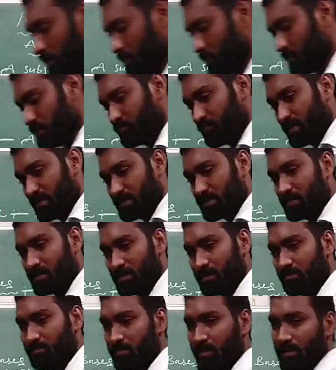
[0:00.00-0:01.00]
in first
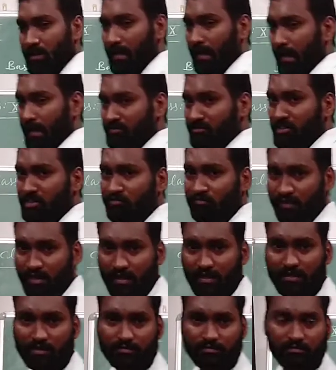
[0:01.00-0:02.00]
activity
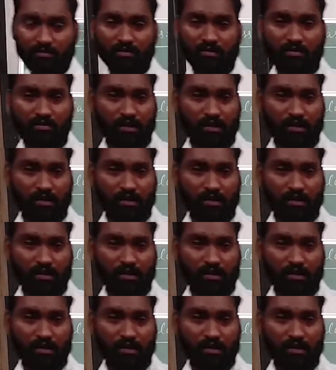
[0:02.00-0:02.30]
one,